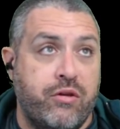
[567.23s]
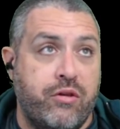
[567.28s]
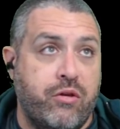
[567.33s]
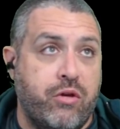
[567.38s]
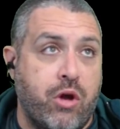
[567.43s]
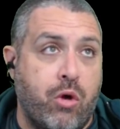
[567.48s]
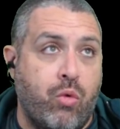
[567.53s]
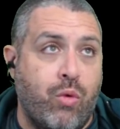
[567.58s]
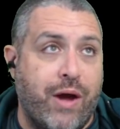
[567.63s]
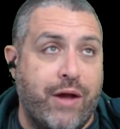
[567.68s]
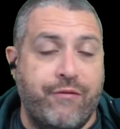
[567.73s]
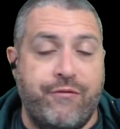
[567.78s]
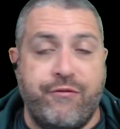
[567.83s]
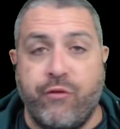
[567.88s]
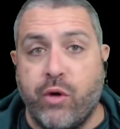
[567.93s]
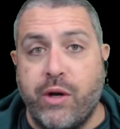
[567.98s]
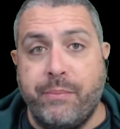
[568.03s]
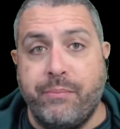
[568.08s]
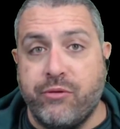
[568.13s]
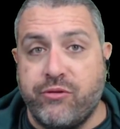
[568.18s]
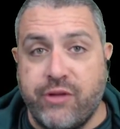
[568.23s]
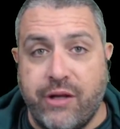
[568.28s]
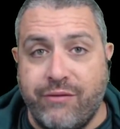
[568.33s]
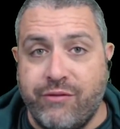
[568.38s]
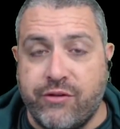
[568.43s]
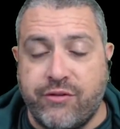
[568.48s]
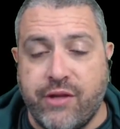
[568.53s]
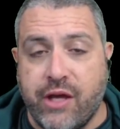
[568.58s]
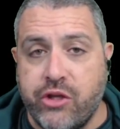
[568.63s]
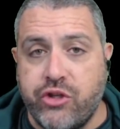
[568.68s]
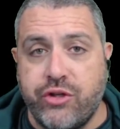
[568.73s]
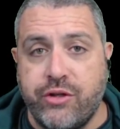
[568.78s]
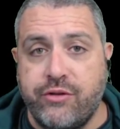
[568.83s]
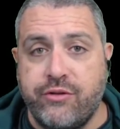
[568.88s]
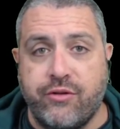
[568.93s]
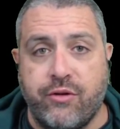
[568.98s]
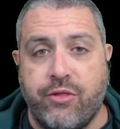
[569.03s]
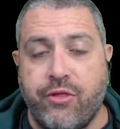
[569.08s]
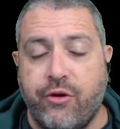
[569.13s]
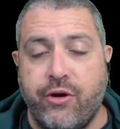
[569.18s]
you know what, 40% of his
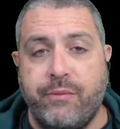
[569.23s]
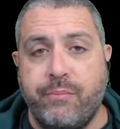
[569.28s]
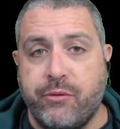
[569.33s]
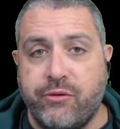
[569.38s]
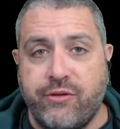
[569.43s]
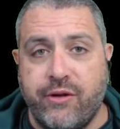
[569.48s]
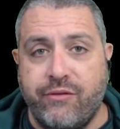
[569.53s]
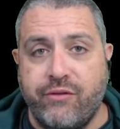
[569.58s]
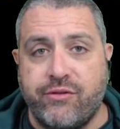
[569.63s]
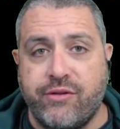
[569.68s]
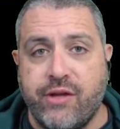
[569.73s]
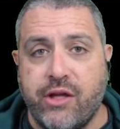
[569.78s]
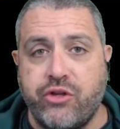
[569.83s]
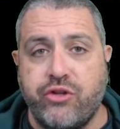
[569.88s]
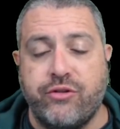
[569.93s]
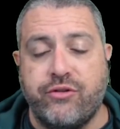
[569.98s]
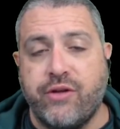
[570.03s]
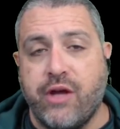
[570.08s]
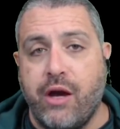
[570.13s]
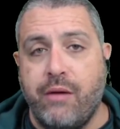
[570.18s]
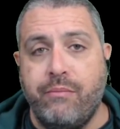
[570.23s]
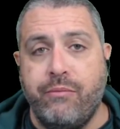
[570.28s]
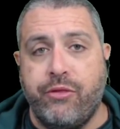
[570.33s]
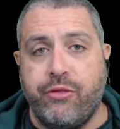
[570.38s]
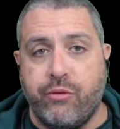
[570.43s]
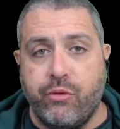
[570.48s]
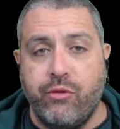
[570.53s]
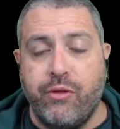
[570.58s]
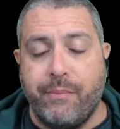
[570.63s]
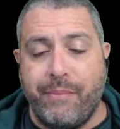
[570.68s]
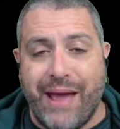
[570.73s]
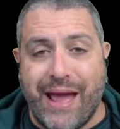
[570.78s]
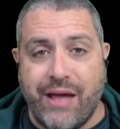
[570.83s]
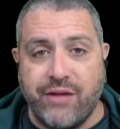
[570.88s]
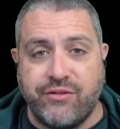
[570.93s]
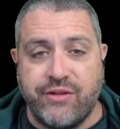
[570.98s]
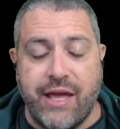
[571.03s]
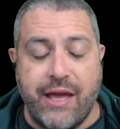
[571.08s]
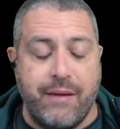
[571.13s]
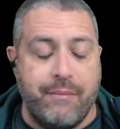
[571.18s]
touches or 30% of his touches come through the
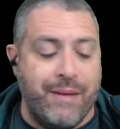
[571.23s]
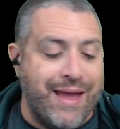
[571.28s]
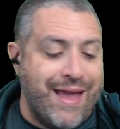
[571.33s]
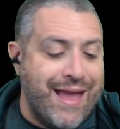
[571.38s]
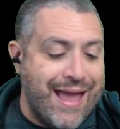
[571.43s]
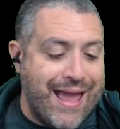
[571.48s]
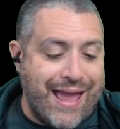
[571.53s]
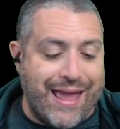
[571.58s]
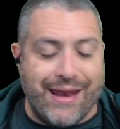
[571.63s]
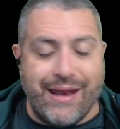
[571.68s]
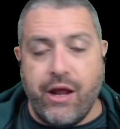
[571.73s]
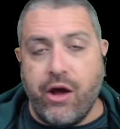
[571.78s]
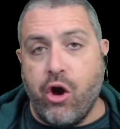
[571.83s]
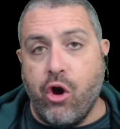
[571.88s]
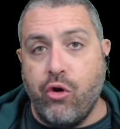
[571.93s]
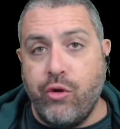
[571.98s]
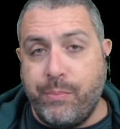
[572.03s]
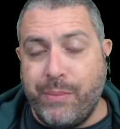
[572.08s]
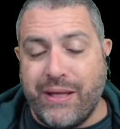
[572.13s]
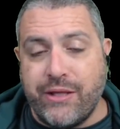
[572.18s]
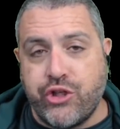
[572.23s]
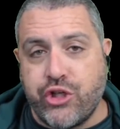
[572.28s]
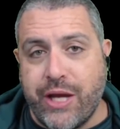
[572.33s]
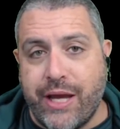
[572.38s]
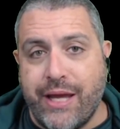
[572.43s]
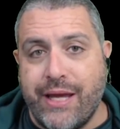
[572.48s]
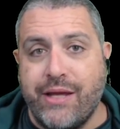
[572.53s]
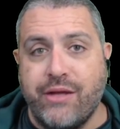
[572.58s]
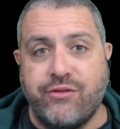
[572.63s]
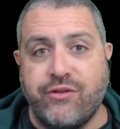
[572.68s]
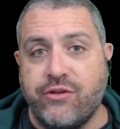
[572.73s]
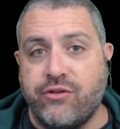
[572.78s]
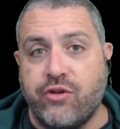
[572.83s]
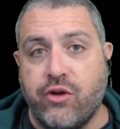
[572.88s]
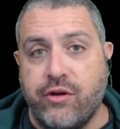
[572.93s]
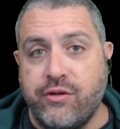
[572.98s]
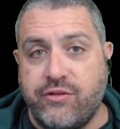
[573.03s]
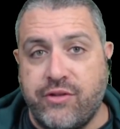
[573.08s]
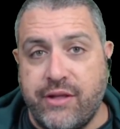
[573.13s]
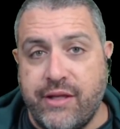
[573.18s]
pass game, and OBJ is as
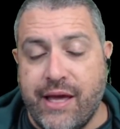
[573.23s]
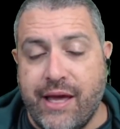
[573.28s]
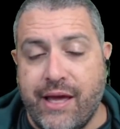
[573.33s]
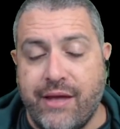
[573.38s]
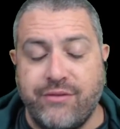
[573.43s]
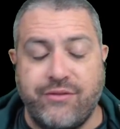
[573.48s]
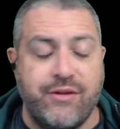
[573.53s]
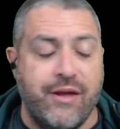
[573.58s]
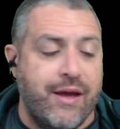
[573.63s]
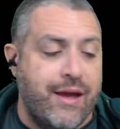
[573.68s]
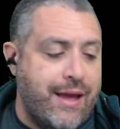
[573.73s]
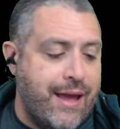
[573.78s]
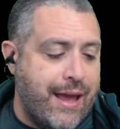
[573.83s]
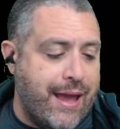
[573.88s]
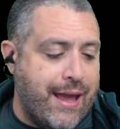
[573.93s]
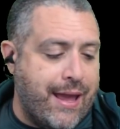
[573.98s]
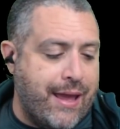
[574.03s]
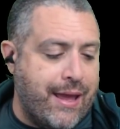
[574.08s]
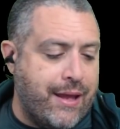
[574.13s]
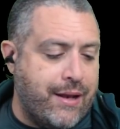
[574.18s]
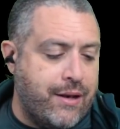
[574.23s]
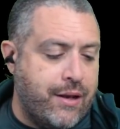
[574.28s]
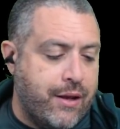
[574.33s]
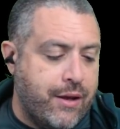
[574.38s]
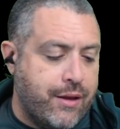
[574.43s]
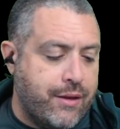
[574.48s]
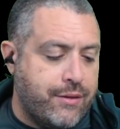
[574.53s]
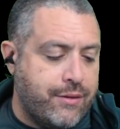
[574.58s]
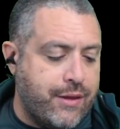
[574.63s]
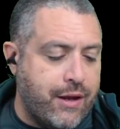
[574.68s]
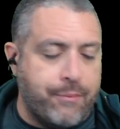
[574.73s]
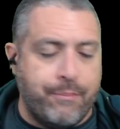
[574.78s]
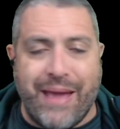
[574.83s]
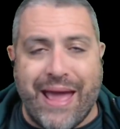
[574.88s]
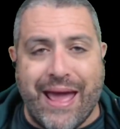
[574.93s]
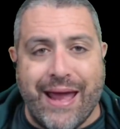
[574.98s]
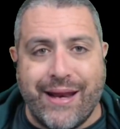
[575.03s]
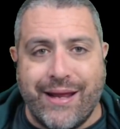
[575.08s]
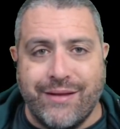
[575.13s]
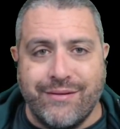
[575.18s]
good as he is, and they're
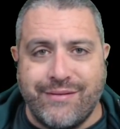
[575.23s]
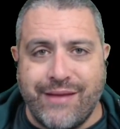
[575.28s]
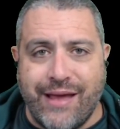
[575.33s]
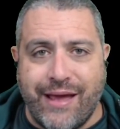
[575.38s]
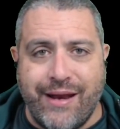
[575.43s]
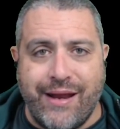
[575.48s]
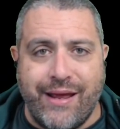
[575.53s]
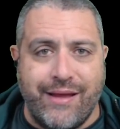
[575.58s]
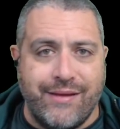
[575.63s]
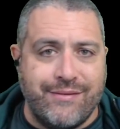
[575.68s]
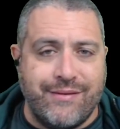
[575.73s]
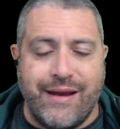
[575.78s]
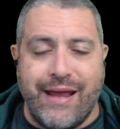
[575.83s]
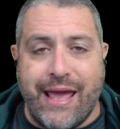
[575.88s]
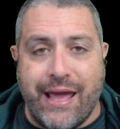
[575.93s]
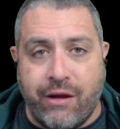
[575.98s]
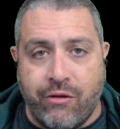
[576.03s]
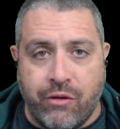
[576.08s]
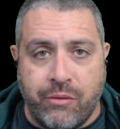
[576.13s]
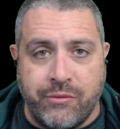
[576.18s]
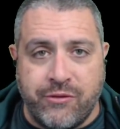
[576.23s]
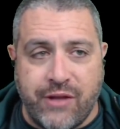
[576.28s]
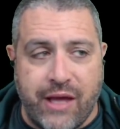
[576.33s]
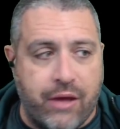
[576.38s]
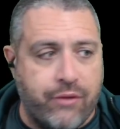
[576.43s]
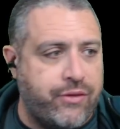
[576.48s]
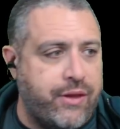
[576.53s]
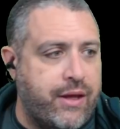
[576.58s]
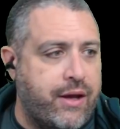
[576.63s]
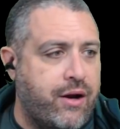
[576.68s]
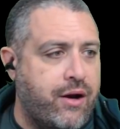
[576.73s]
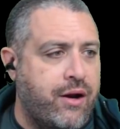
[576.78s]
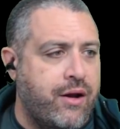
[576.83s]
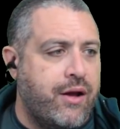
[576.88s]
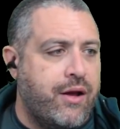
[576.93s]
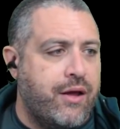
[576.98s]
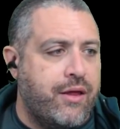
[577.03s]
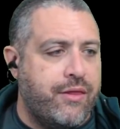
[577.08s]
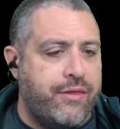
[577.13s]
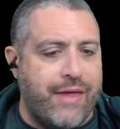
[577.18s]
bad against tight ends, and Engram's out there,
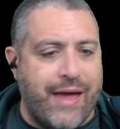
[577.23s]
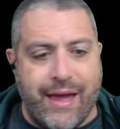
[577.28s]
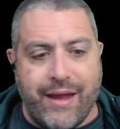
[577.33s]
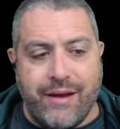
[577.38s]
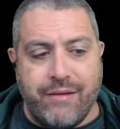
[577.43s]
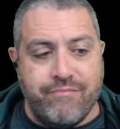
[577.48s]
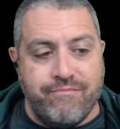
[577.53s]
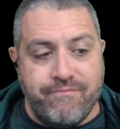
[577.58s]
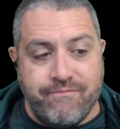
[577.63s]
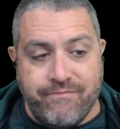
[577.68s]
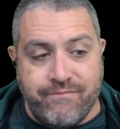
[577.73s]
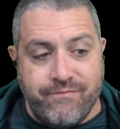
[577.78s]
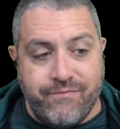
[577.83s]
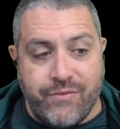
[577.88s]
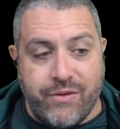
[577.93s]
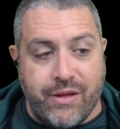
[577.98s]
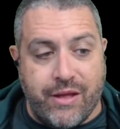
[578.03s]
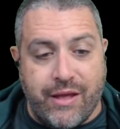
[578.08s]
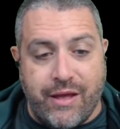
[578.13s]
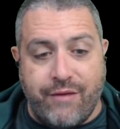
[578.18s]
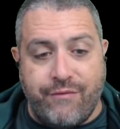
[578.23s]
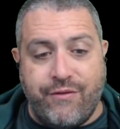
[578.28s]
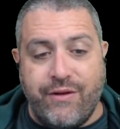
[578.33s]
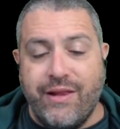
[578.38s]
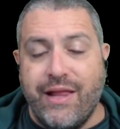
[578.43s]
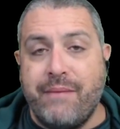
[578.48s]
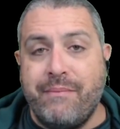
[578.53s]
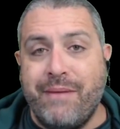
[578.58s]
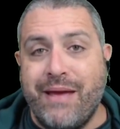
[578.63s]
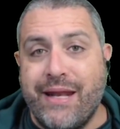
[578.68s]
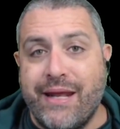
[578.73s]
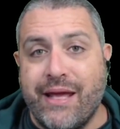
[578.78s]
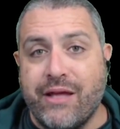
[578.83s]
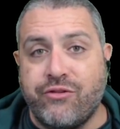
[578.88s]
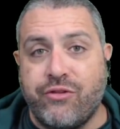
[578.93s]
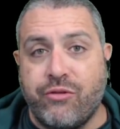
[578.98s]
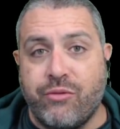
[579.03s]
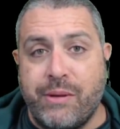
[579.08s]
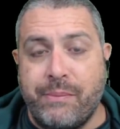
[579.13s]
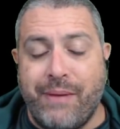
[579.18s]
that if Eli Manning
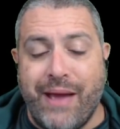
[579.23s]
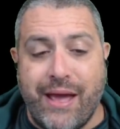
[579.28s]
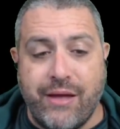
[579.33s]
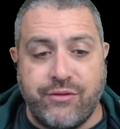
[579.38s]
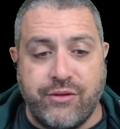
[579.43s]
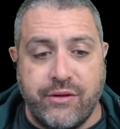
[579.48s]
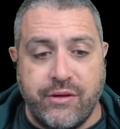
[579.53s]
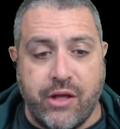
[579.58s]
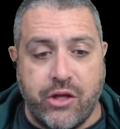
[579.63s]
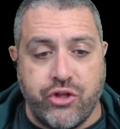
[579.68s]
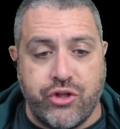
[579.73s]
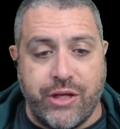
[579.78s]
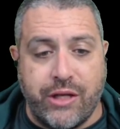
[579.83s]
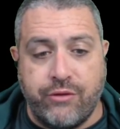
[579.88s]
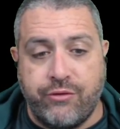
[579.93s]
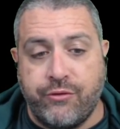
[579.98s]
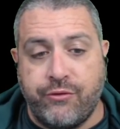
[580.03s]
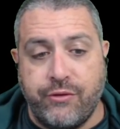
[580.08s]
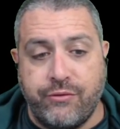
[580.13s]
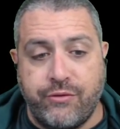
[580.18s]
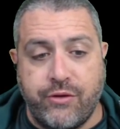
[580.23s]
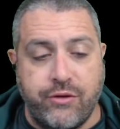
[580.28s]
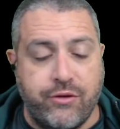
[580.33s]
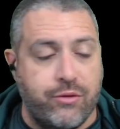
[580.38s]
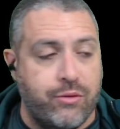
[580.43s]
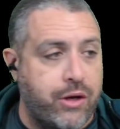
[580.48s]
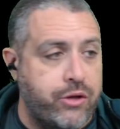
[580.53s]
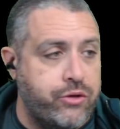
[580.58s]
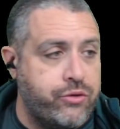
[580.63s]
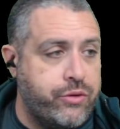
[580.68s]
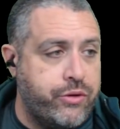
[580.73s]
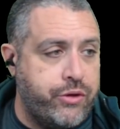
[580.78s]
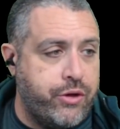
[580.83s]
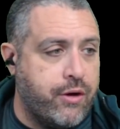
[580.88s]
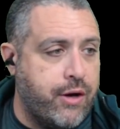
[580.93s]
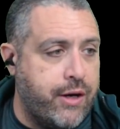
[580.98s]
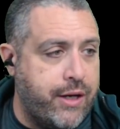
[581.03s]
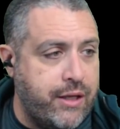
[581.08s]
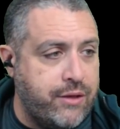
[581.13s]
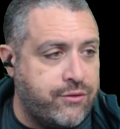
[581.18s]
has three passing touchdowns for 5,200, you're
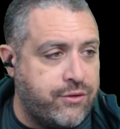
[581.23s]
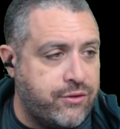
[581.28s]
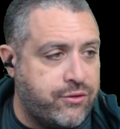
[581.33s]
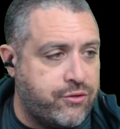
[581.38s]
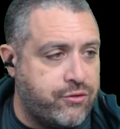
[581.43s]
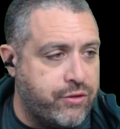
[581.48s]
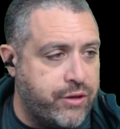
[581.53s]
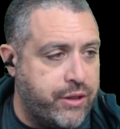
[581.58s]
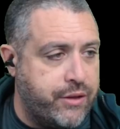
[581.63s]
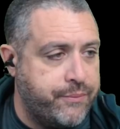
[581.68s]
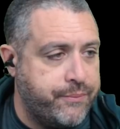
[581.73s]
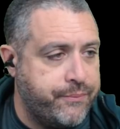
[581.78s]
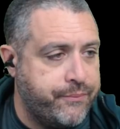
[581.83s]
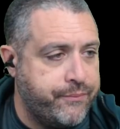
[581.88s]
on easy street.